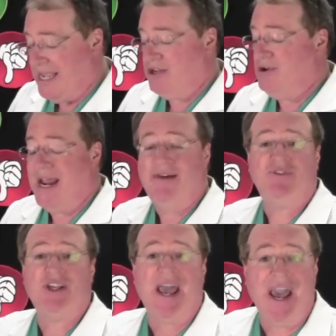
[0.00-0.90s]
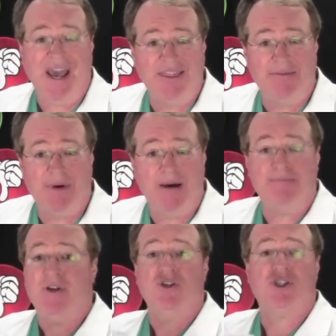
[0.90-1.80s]
and you have to add them
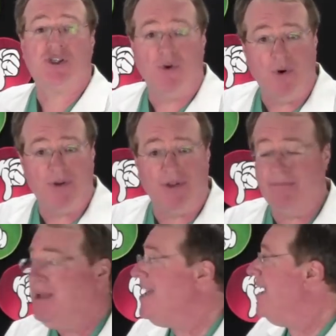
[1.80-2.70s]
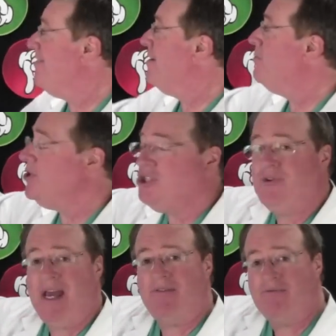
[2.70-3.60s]
up, score them, and then once you
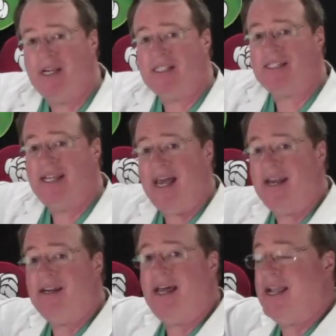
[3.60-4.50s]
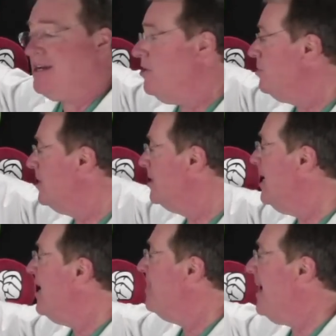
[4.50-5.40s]
had risk, data, and diagnosis,
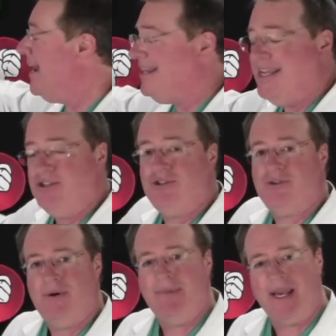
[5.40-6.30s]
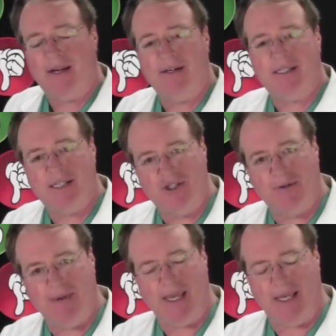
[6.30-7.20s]
that led you to a medical
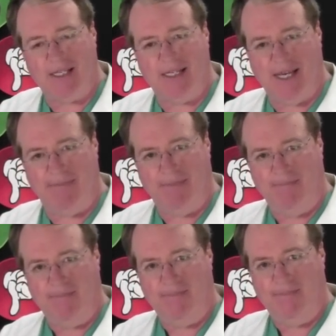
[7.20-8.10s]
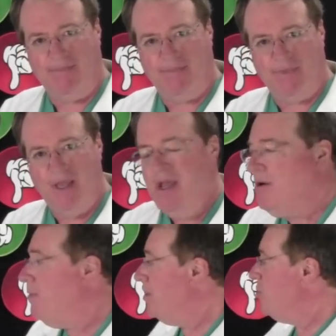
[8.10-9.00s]
decision-making step.
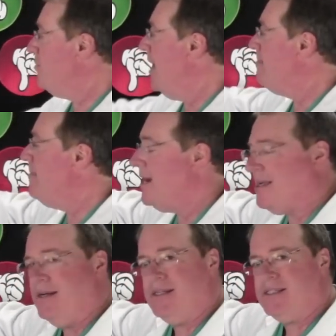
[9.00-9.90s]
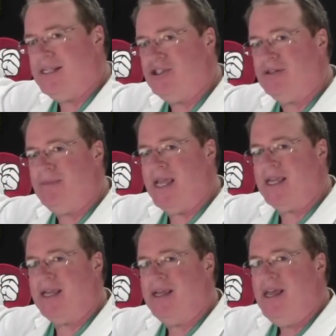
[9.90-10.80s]
Once you had medical
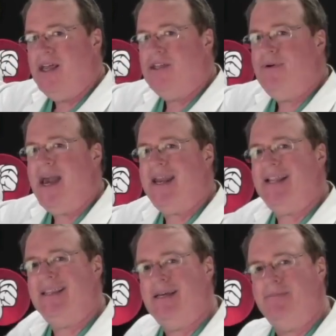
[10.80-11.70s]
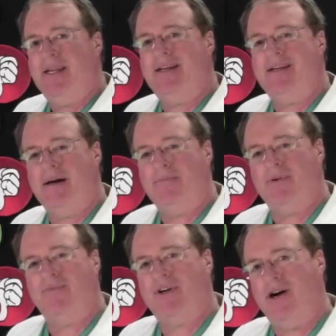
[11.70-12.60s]
decision-making, you had a limited
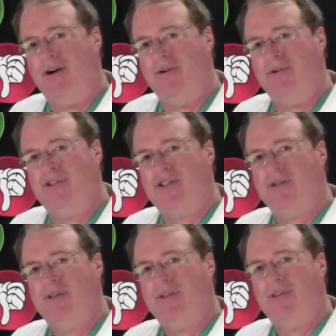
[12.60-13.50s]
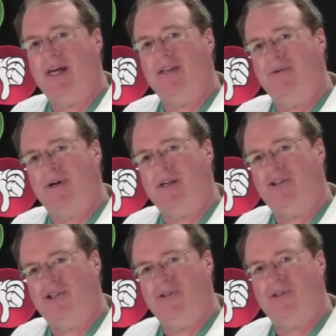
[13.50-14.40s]
number of codes that you were going to
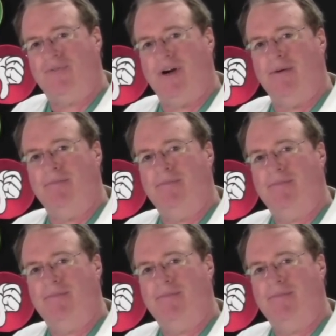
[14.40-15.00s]
choose from.